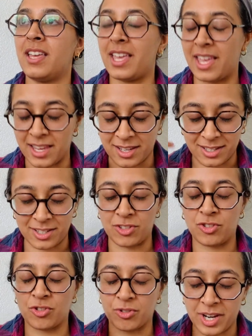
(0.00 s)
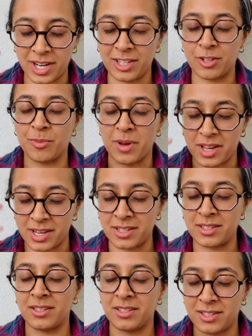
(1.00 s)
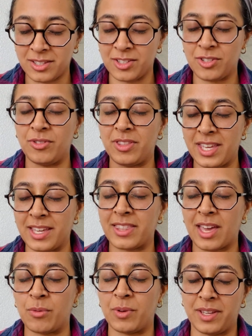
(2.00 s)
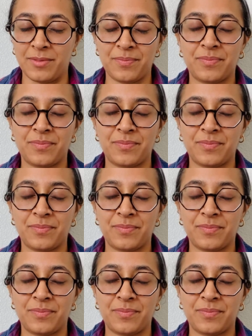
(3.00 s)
and train your mind to think that way.